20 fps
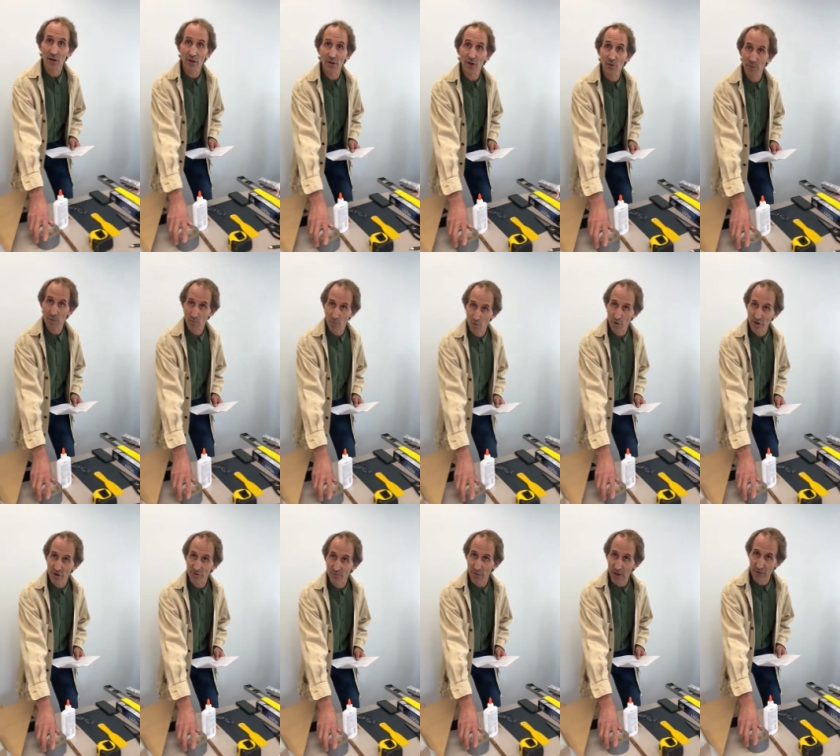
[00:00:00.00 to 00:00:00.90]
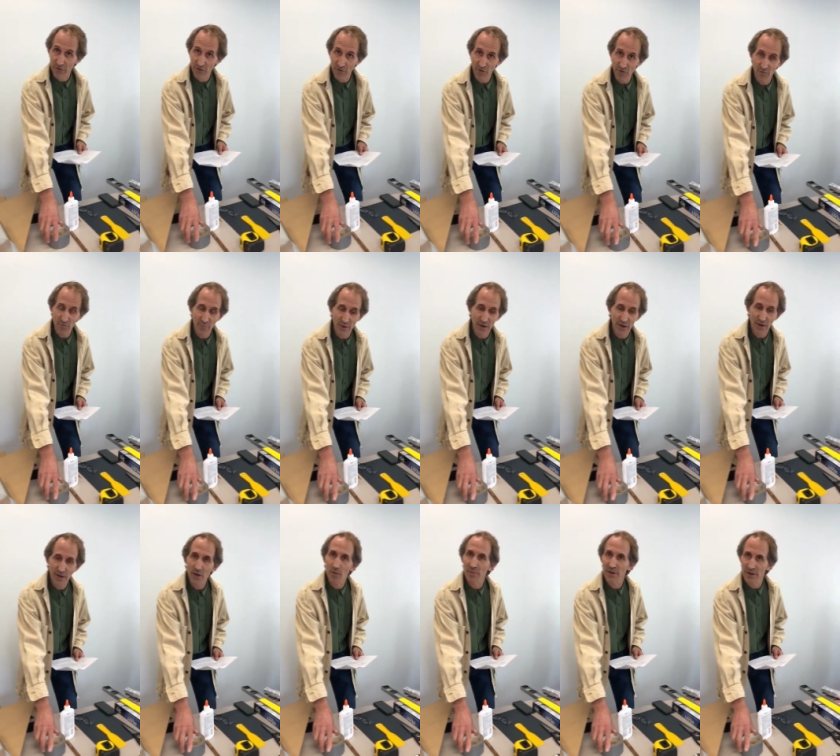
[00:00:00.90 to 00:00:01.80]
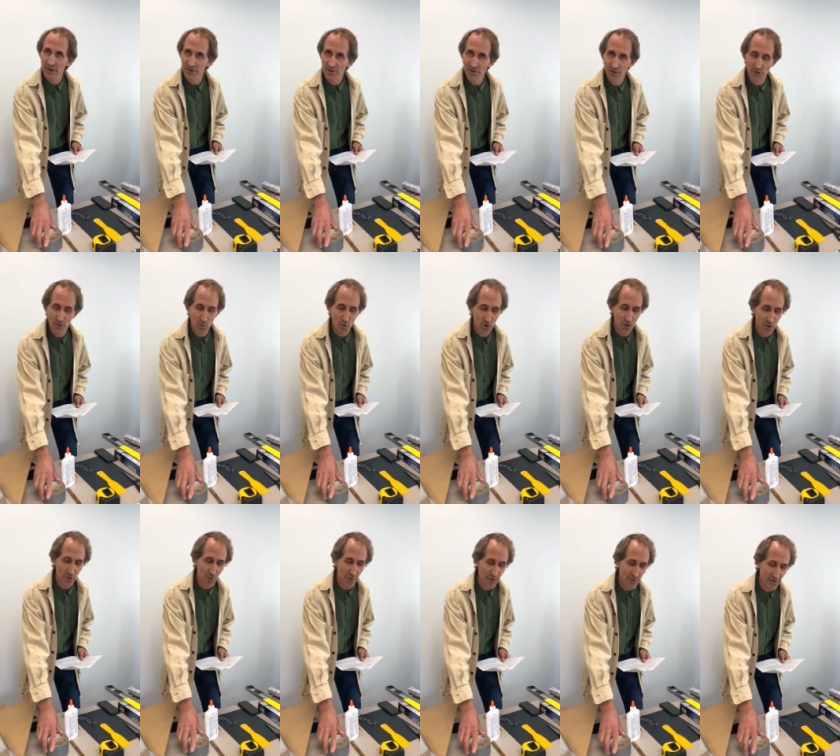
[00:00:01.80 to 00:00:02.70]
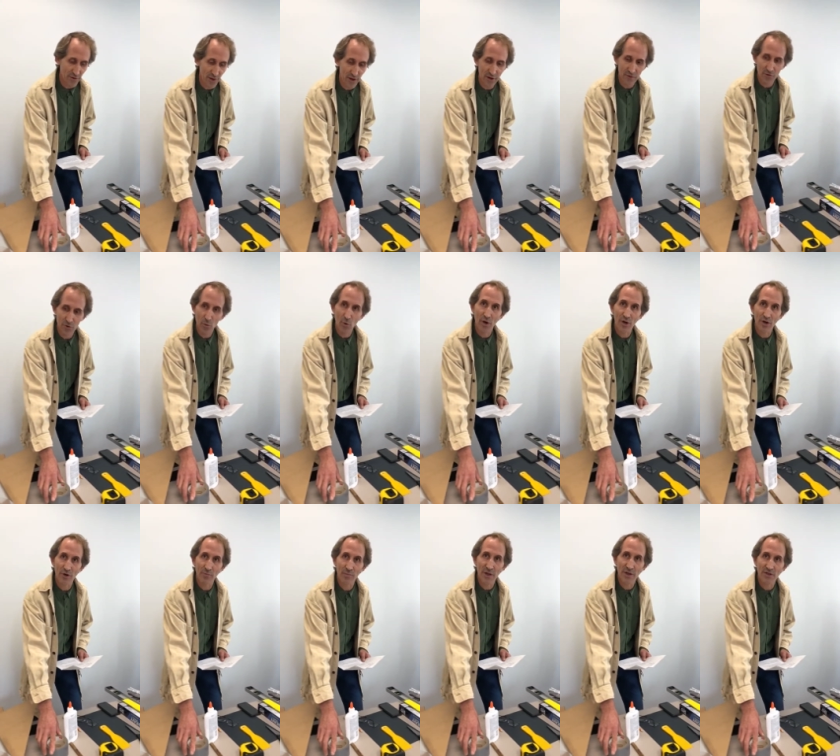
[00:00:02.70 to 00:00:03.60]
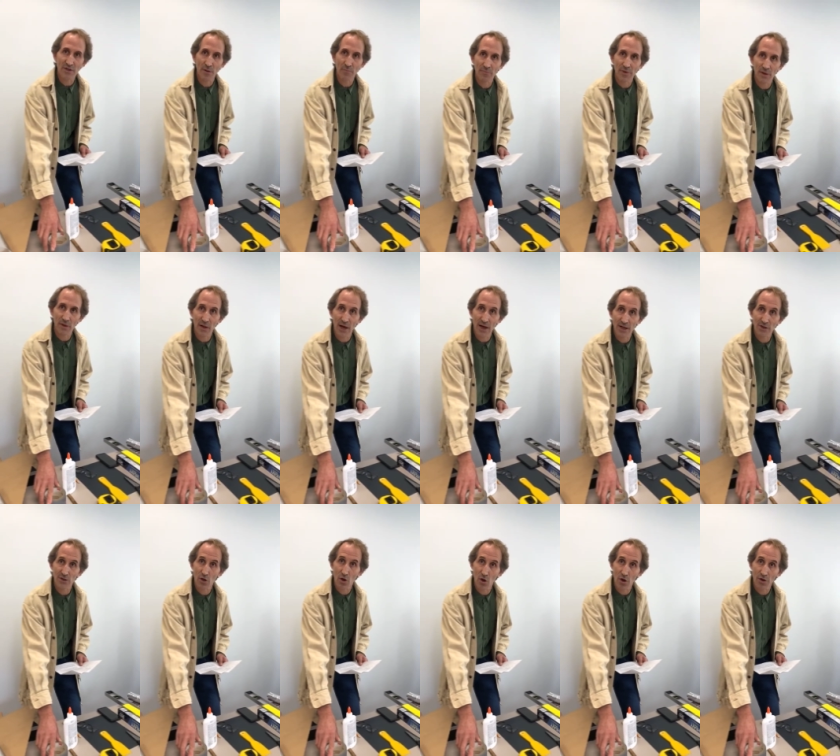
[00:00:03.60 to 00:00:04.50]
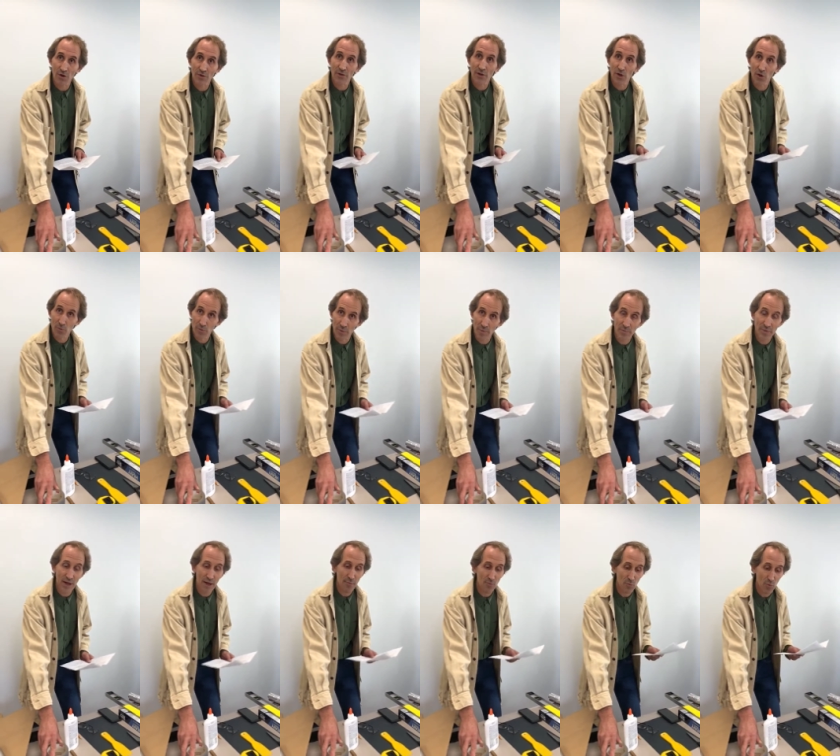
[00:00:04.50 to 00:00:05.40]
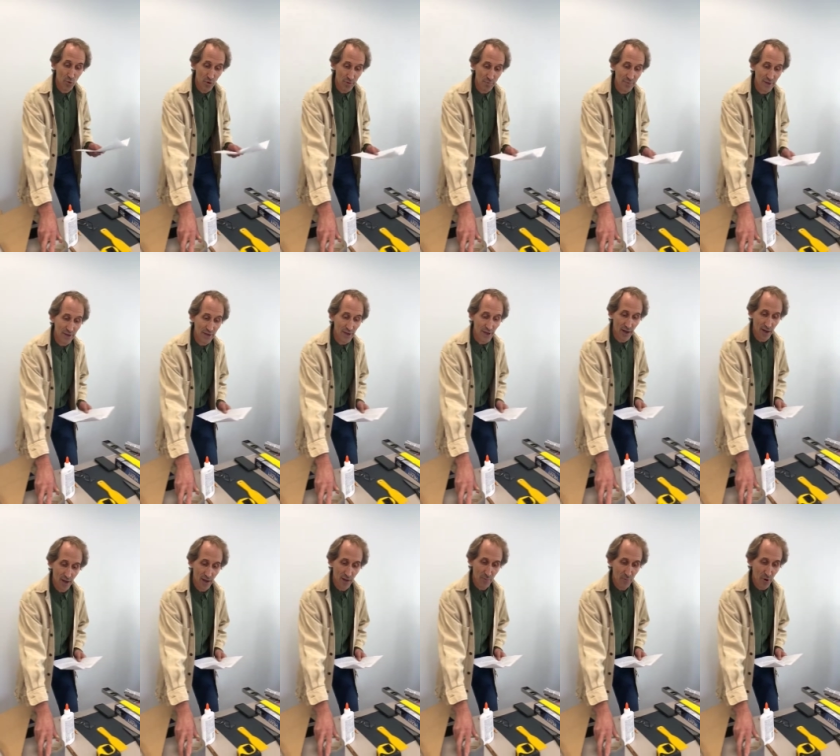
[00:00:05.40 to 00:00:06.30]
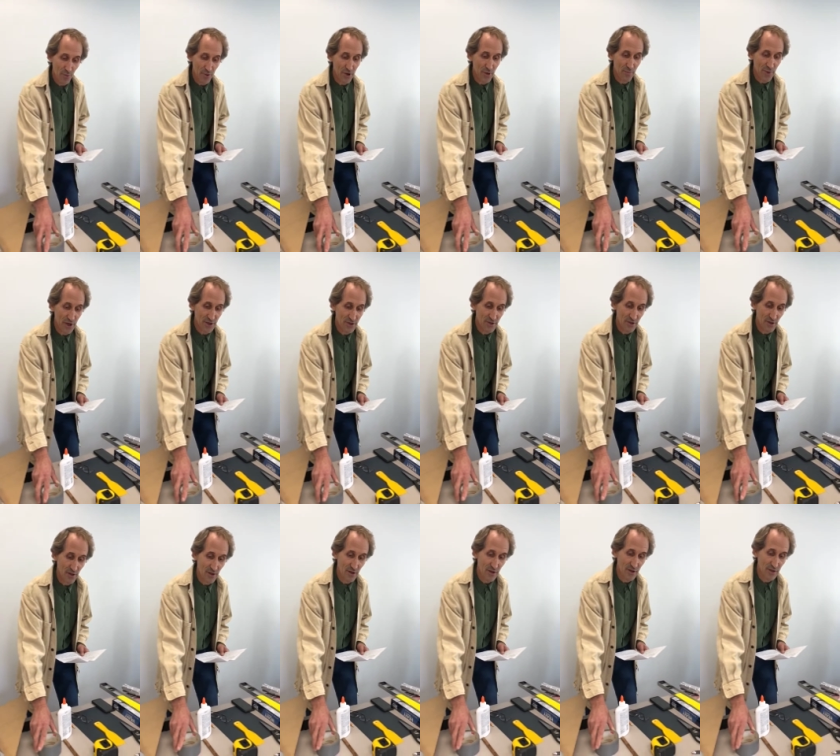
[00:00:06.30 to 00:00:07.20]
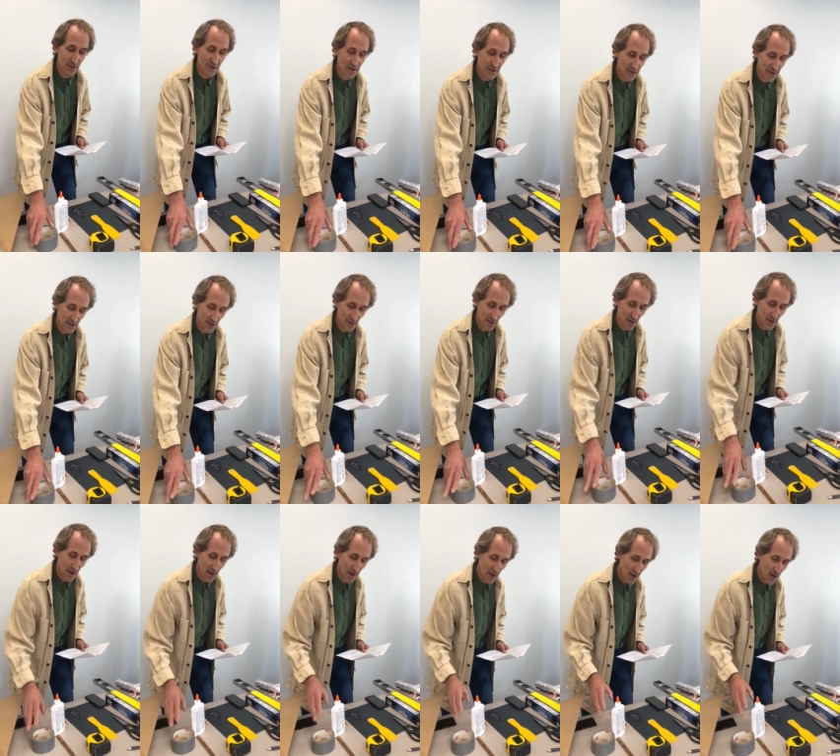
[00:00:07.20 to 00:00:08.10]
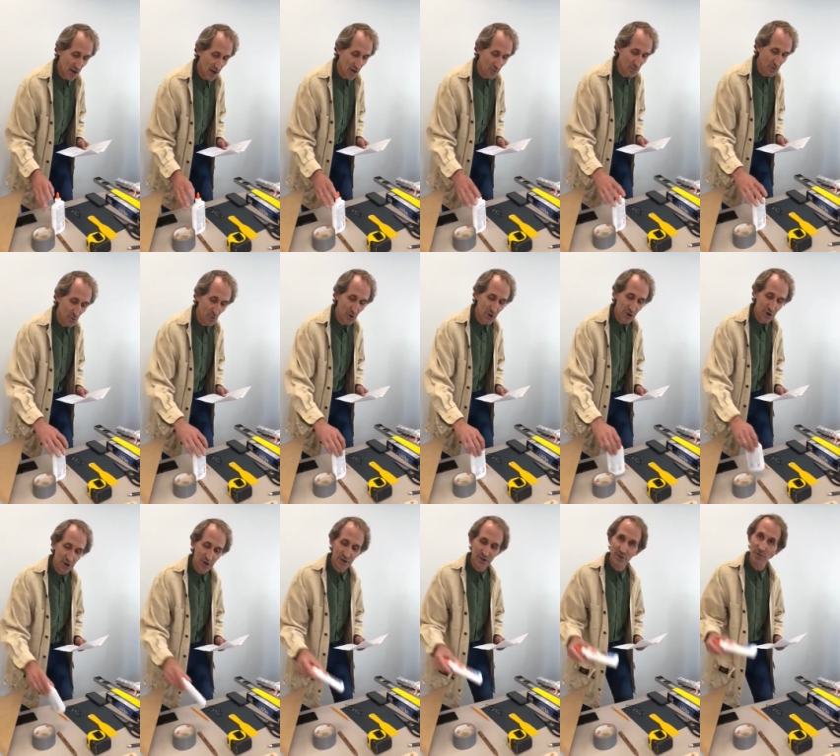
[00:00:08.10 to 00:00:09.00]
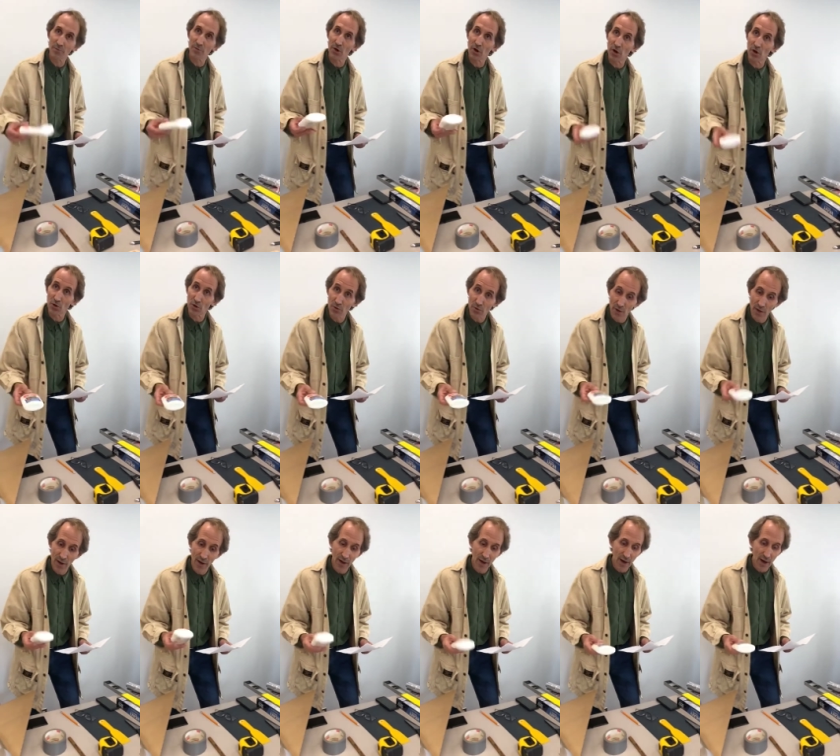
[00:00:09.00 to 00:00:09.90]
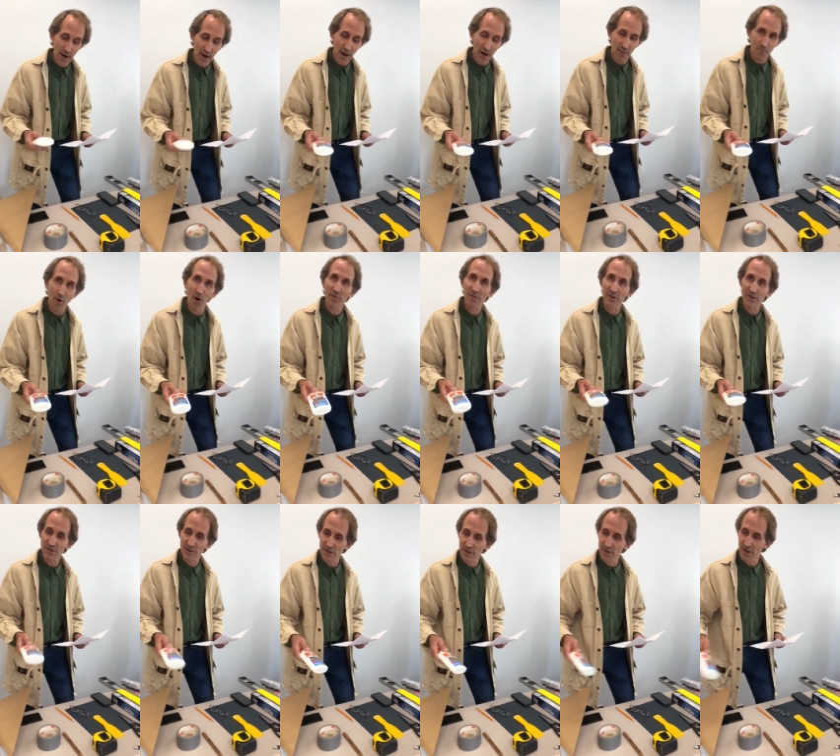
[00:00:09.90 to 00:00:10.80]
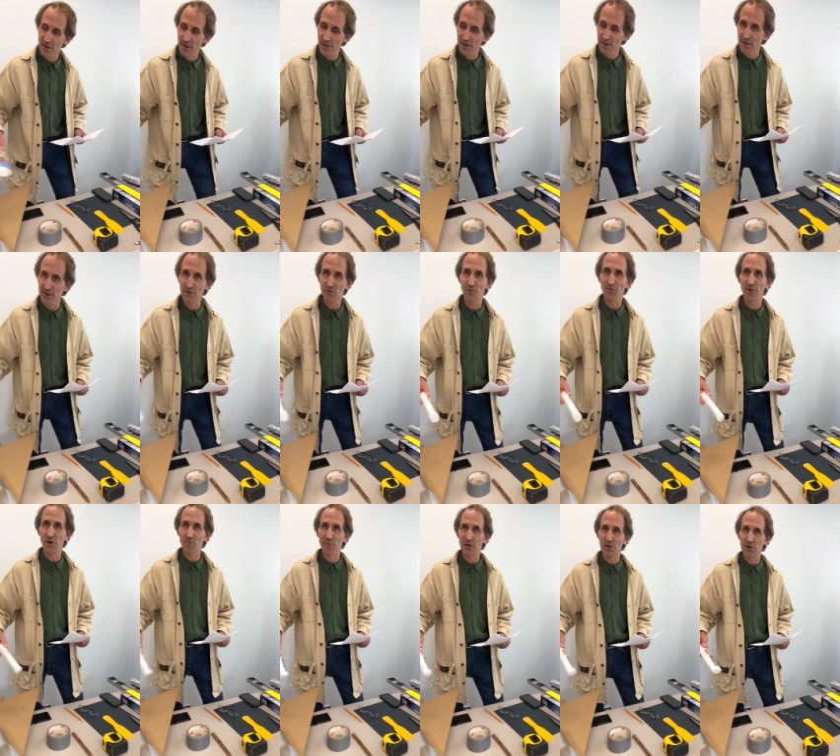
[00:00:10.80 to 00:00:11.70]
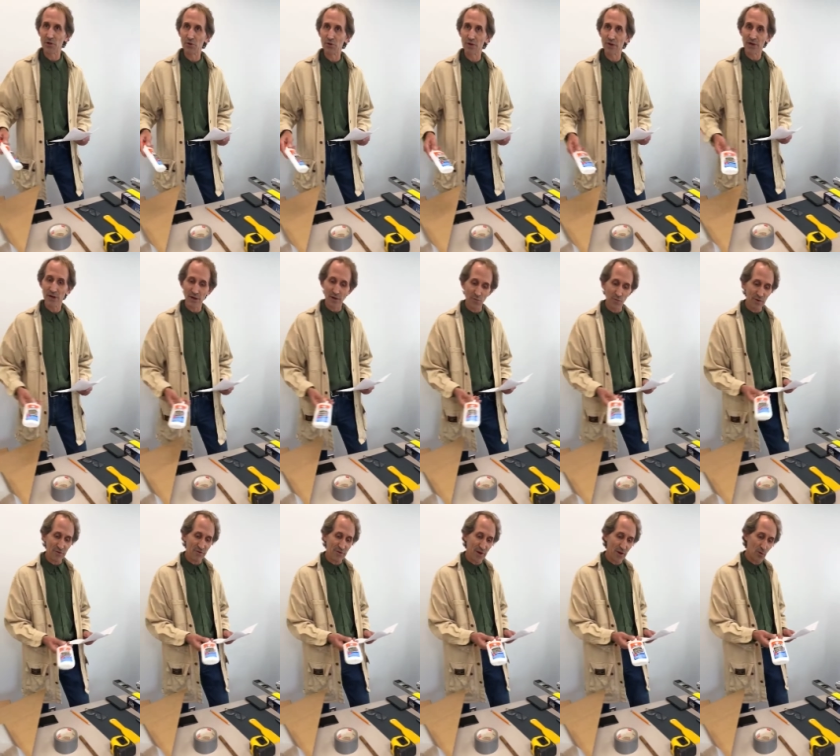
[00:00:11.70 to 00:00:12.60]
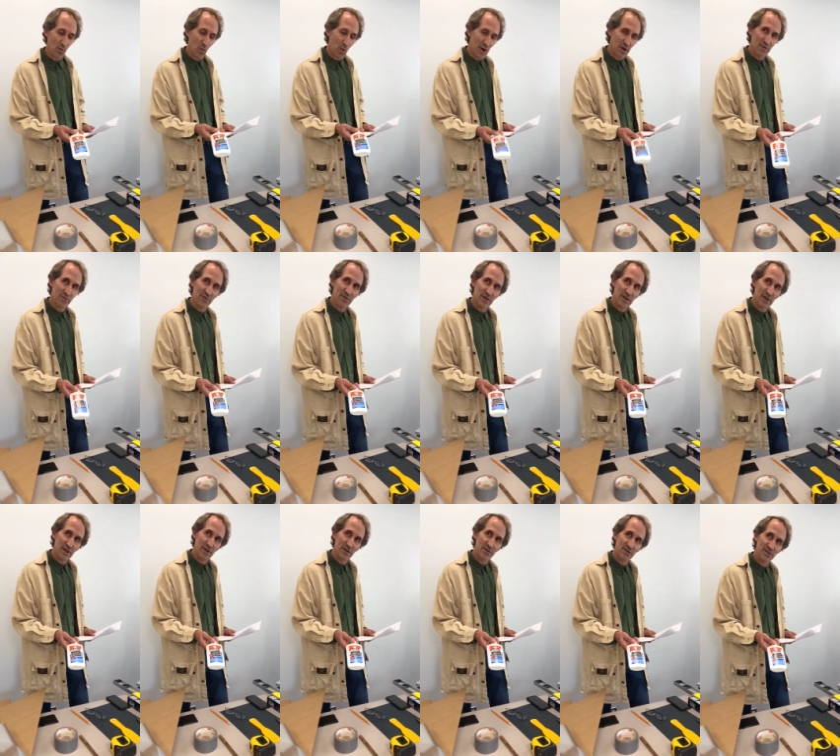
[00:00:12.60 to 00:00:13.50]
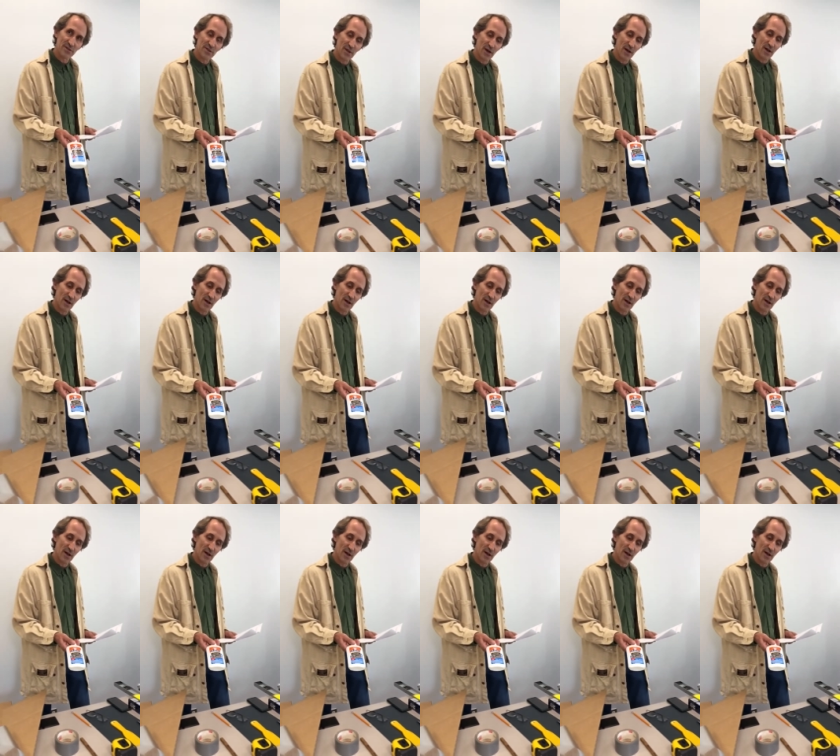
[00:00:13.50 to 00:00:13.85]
a little bit more expensive, but a little bit easier to work with. And if you wanted to make something last longer, the aluminum tape would be probably your best deal. You're going to need some glue. Obviously, there's a fair bit of glue needed, and we found one of these